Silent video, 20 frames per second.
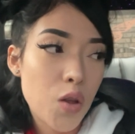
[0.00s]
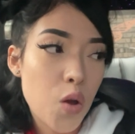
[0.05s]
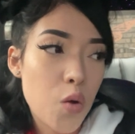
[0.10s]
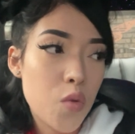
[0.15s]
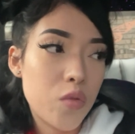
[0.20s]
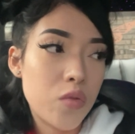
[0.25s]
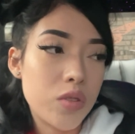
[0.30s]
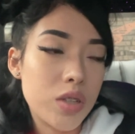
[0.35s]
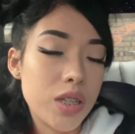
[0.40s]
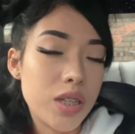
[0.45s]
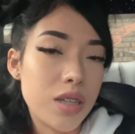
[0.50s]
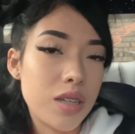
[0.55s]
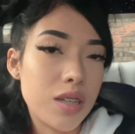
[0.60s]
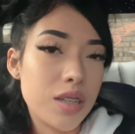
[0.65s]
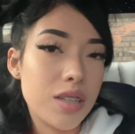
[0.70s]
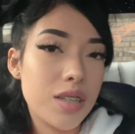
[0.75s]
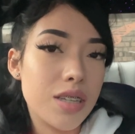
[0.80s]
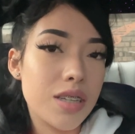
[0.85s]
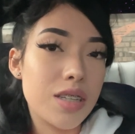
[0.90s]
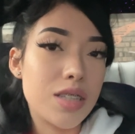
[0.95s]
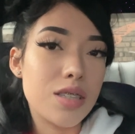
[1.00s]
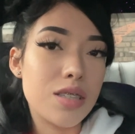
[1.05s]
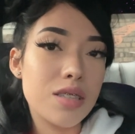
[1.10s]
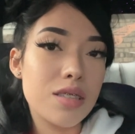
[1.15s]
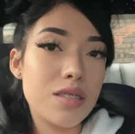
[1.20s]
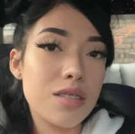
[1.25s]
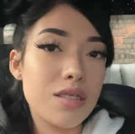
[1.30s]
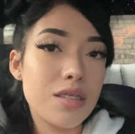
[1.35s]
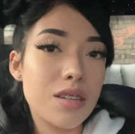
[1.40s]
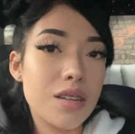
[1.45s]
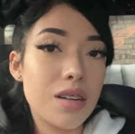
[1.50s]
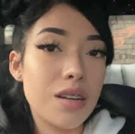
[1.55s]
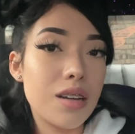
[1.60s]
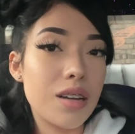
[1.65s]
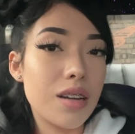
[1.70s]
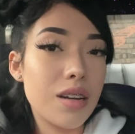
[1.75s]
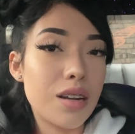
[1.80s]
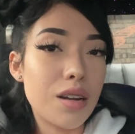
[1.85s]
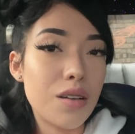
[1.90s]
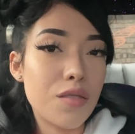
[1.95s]
hopefully it's
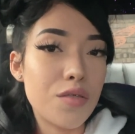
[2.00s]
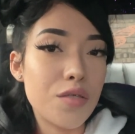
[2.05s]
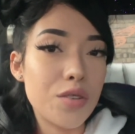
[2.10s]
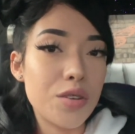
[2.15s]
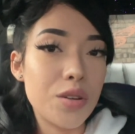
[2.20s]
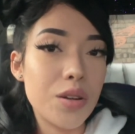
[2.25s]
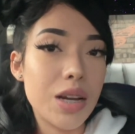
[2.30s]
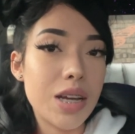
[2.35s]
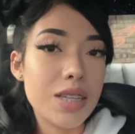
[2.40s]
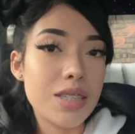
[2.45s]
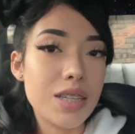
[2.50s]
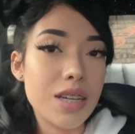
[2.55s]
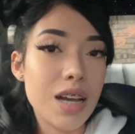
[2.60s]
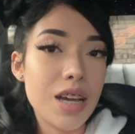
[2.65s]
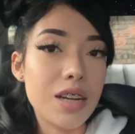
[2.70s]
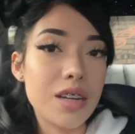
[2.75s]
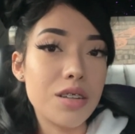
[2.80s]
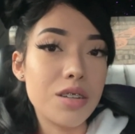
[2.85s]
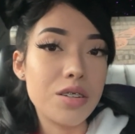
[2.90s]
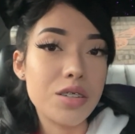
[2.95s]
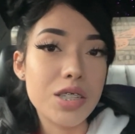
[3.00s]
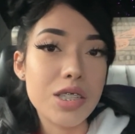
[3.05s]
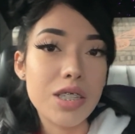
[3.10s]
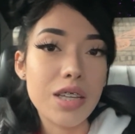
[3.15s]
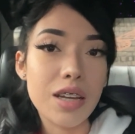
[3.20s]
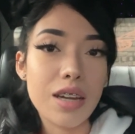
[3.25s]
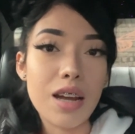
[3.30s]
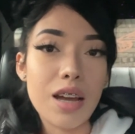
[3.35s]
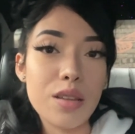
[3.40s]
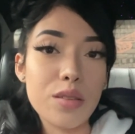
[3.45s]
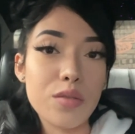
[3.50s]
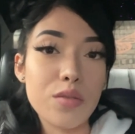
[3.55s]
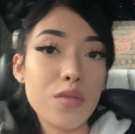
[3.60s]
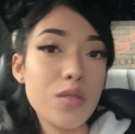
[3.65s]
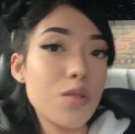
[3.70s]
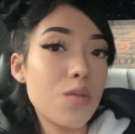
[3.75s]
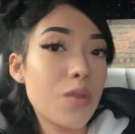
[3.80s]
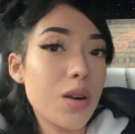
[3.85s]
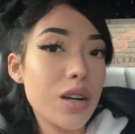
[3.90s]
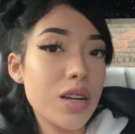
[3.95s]
good enough for you guys to kind of understand how the
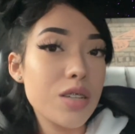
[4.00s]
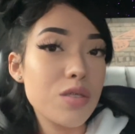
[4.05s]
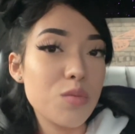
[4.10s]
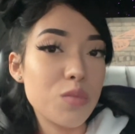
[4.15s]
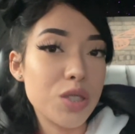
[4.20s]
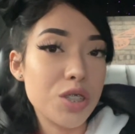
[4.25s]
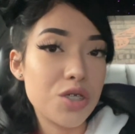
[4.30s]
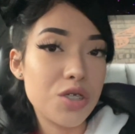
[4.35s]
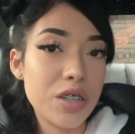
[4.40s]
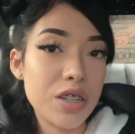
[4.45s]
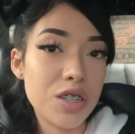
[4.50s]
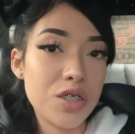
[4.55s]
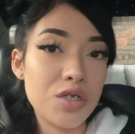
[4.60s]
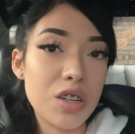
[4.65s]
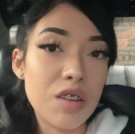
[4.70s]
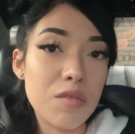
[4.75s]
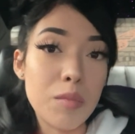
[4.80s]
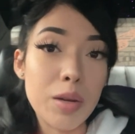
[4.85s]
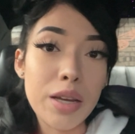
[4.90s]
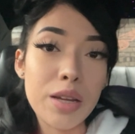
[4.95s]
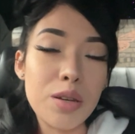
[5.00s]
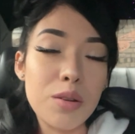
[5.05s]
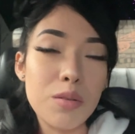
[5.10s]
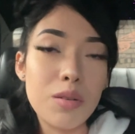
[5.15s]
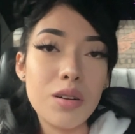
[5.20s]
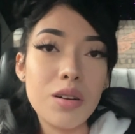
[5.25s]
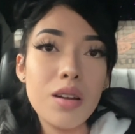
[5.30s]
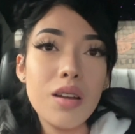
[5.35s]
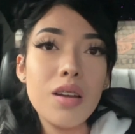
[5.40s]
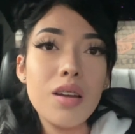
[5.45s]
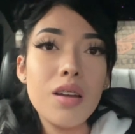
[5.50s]
foot works when trying to drive manual.